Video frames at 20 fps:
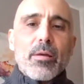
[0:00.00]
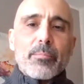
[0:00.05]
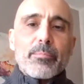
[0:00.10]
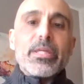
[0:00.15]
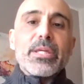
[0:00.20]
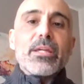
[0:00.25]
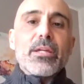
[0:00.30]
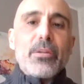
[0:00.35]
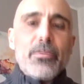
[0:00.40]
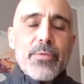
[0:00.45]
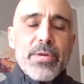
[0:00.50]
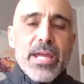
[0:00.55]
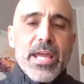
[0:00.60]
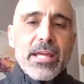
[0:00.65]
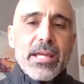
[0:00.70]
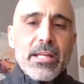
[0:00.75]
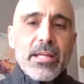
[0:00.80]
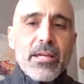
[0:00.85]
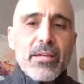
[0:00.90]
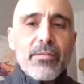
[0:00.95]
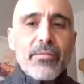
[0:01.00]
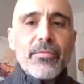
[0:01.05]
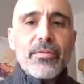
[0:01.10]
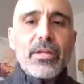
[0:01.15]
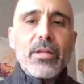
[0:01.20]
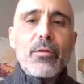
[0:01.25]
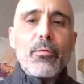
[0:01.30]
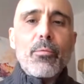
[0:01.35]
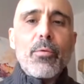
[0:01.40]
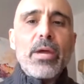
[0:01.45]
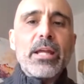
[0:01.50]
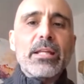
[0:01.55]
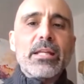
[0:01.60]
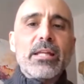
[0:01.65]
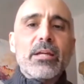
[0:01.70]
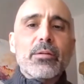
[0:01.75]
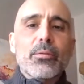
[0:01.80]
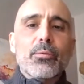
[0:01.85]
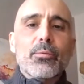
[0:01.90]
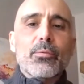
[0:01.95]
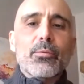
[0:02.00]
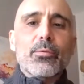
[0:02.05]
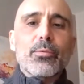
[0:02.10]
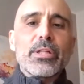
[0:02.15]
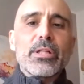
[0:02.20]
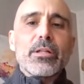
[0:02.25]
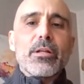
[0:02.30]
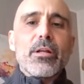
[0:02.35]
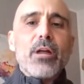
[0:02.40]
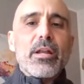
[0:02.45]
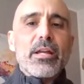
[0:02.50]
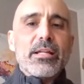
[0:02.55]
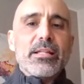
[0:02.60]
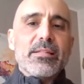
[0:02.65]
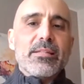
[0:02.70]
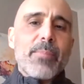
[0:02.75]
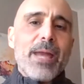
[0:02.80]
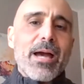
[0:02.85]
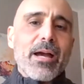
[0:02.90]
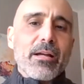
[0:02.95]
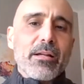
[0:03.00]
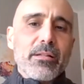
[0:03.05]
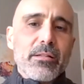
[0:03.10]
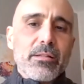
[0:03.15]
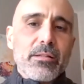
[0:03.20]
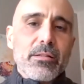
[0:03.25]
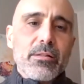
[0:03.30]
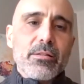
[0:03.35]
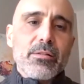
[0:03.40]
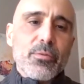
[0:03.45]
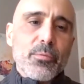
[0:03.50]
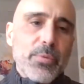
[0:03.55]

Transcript: being creative in a way that we did not expect to